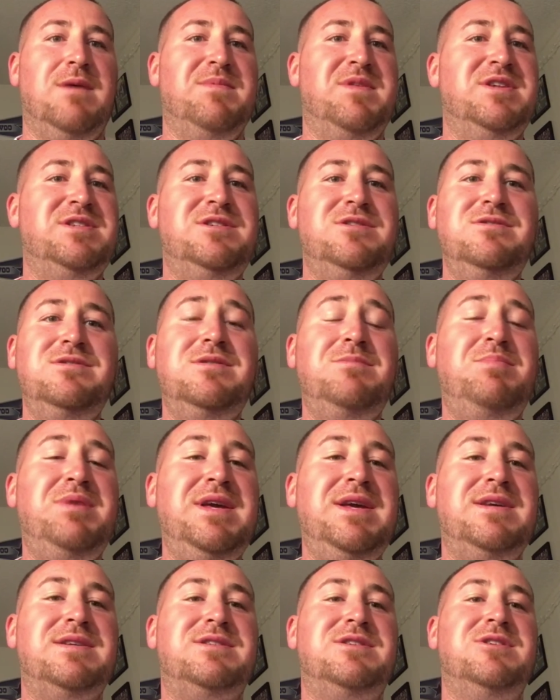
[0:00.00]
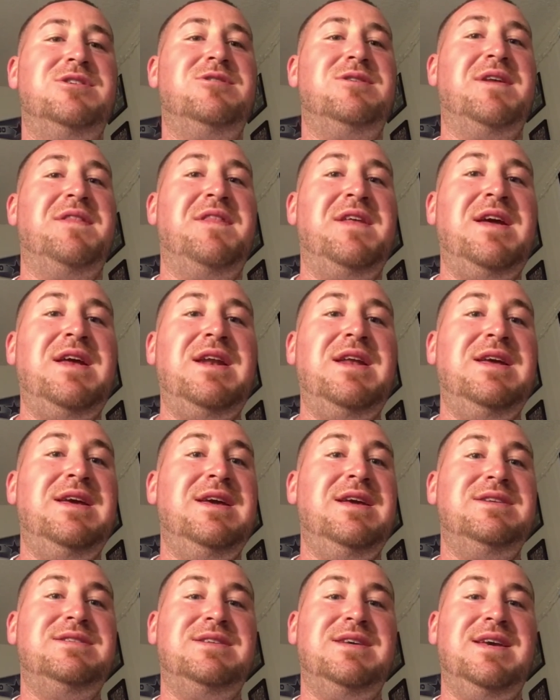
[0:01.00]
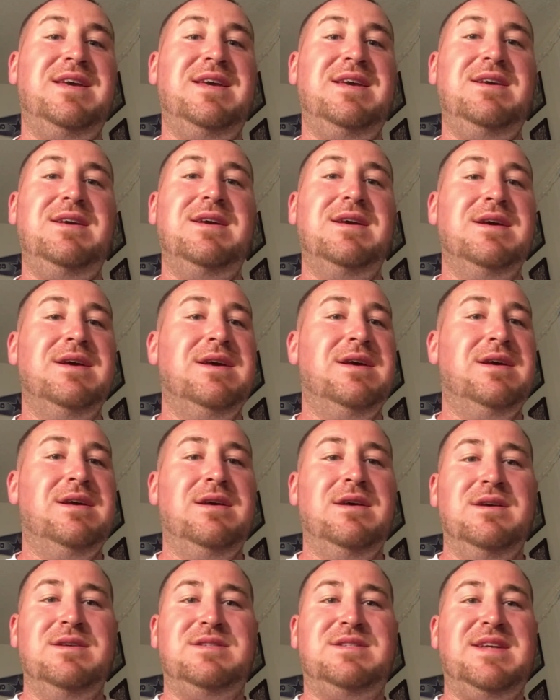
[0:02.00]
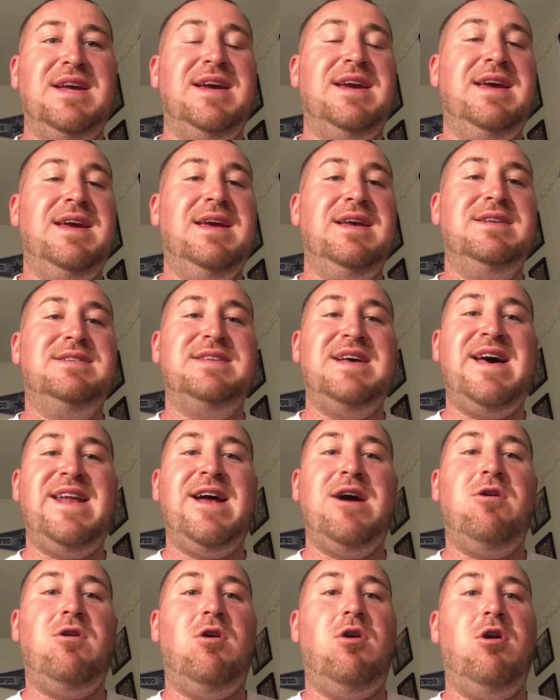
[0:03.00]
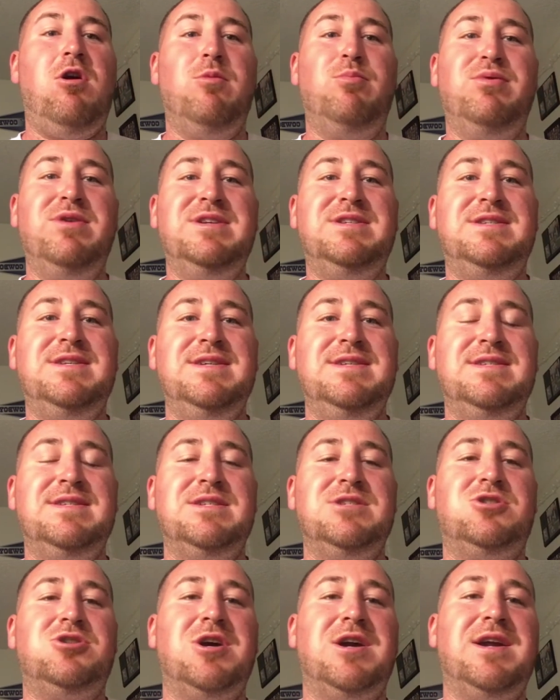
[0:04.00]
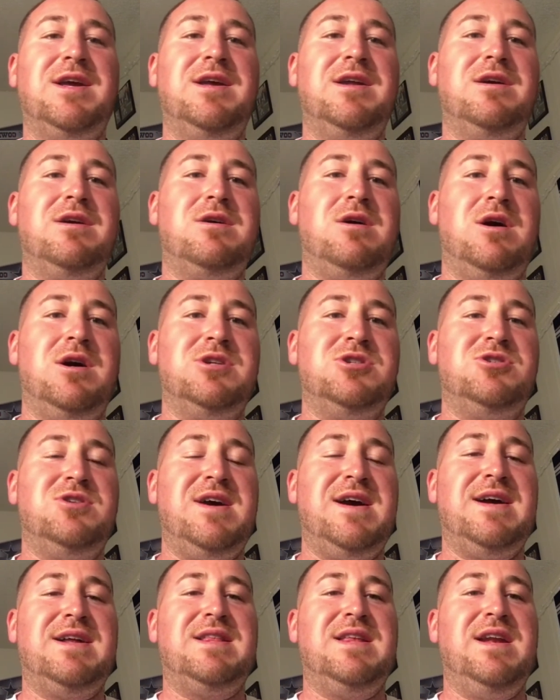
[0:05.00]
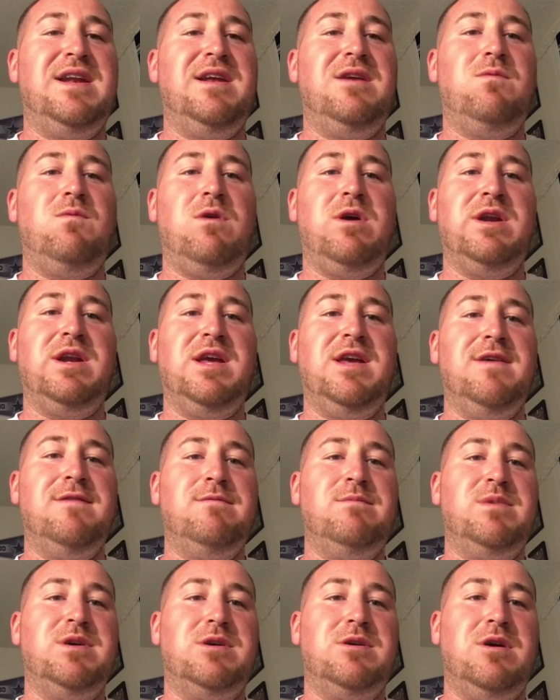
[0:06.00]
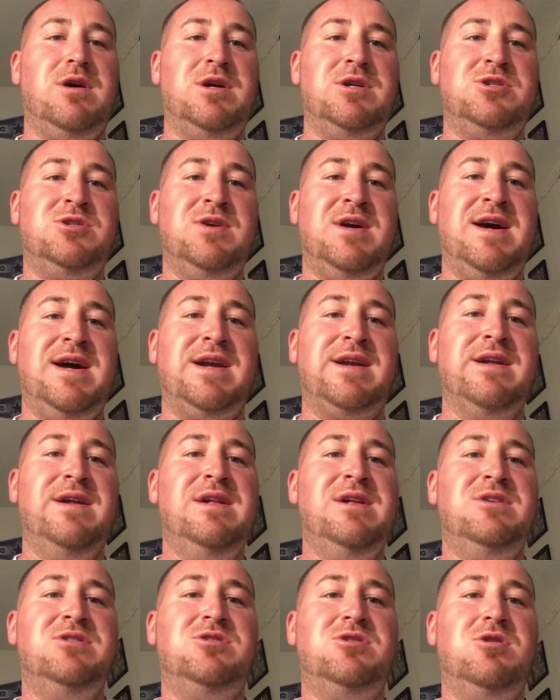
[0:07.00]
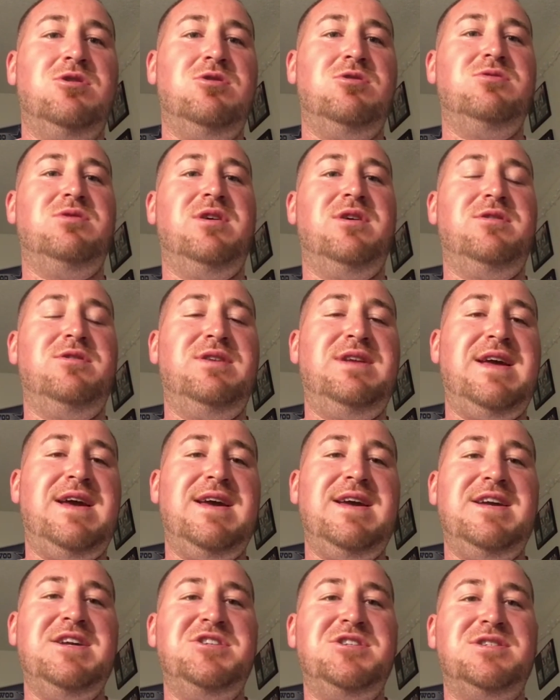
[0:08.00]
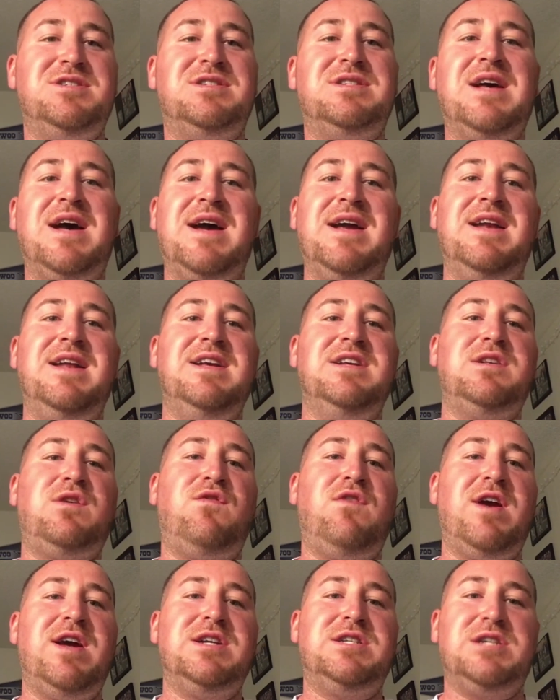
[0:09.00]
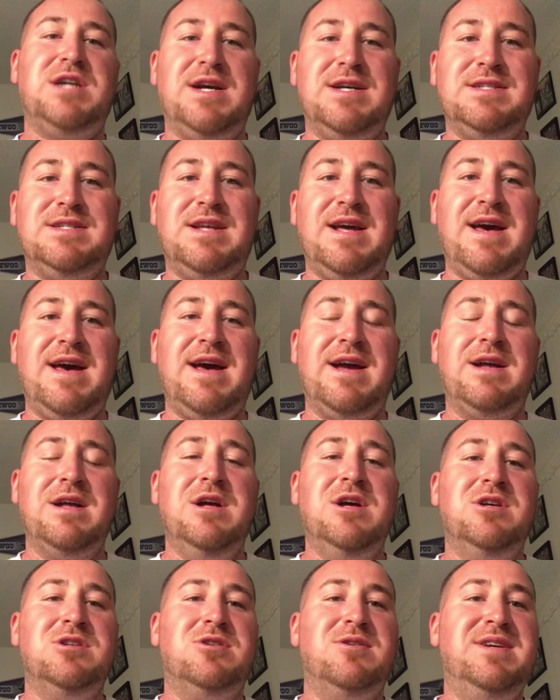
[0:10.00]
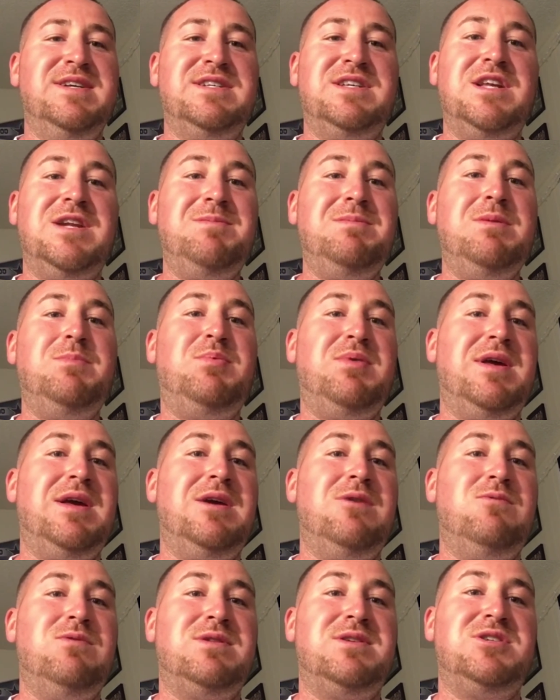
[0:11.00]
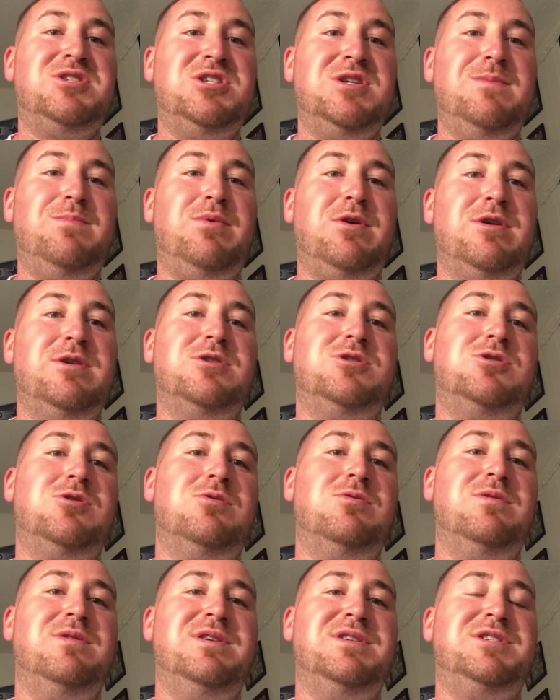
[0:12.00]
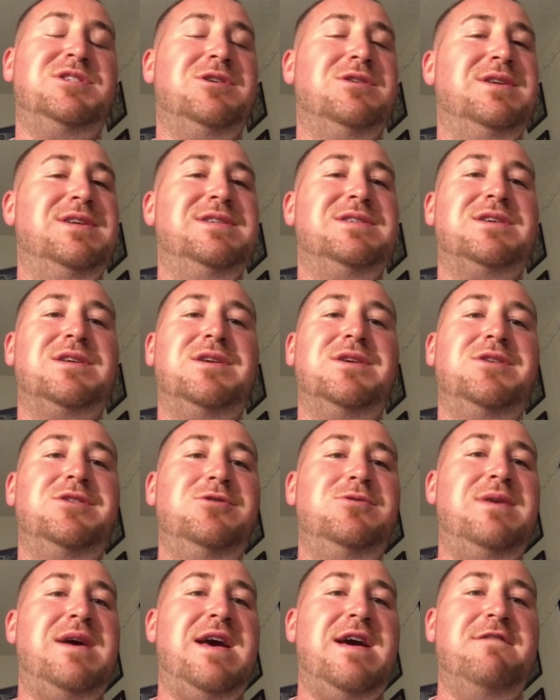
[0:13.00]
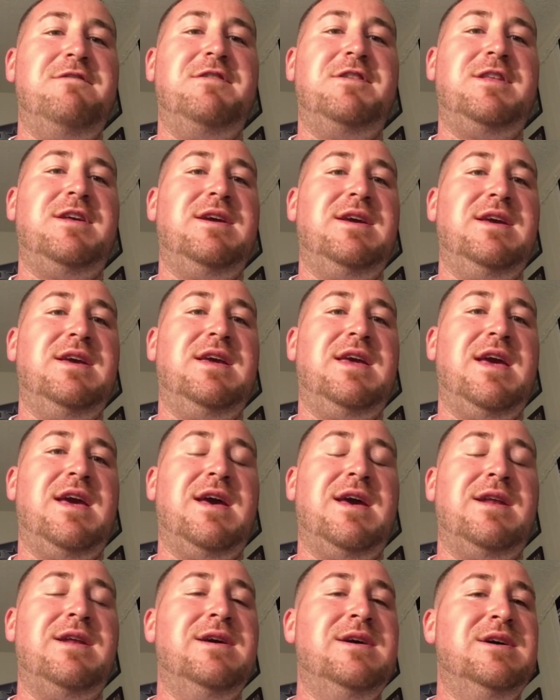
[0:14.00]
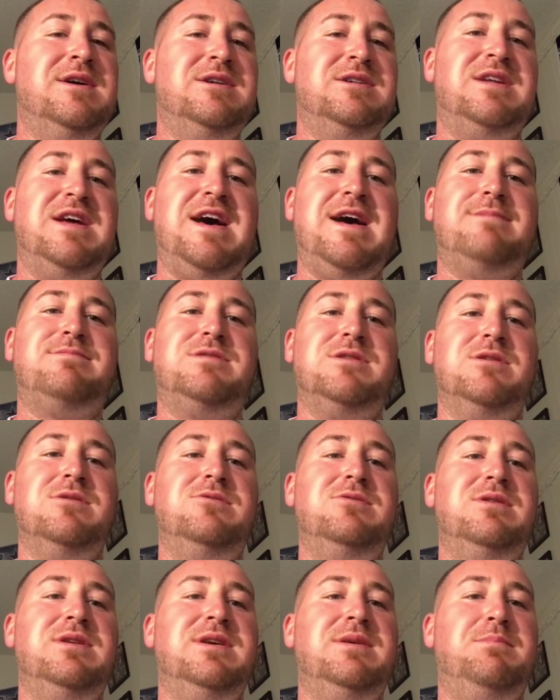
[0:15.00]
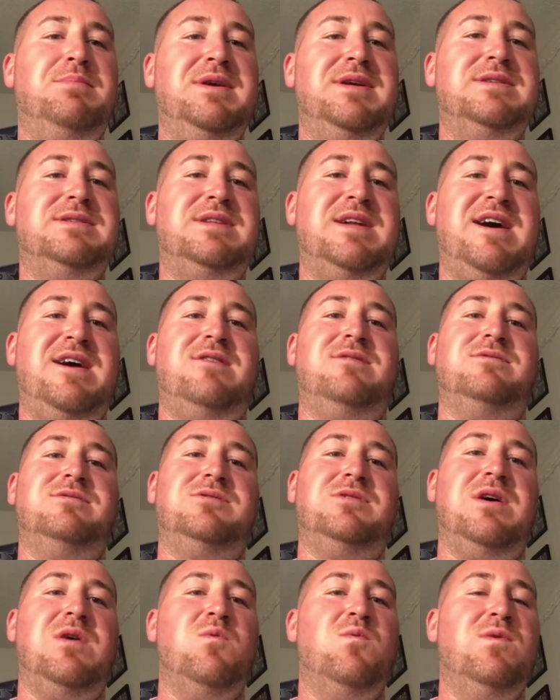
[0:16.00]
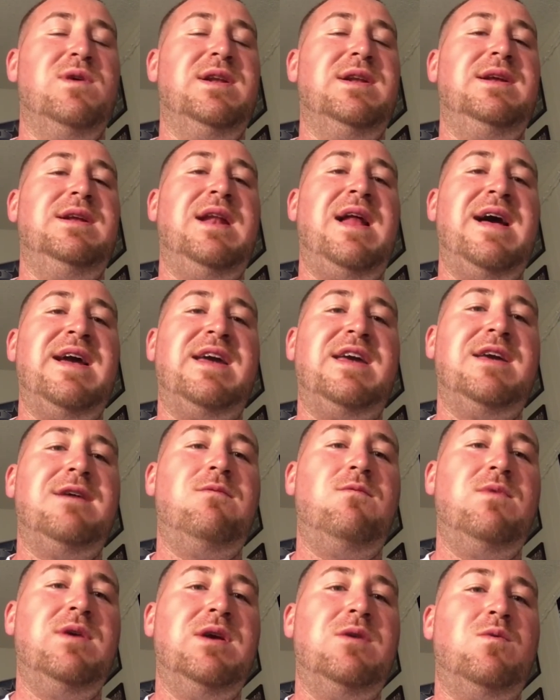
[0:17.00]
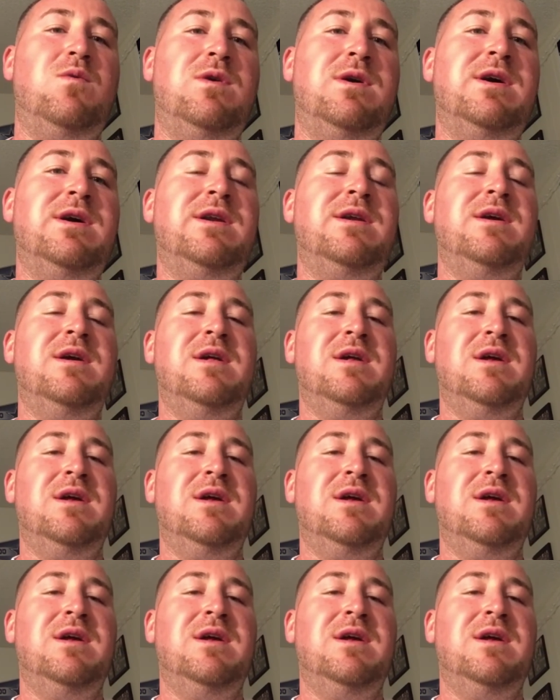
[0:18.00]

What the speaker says: This dude's a beast, and then he sat out all preseason trying to get a contract. They didn't want to give him a contract. So the other day he just signed his franchise tag. So he's going to be playing with the chip on his shoulder this year. He's going to do everything he can to absolutely beast out. So I really like him week 1.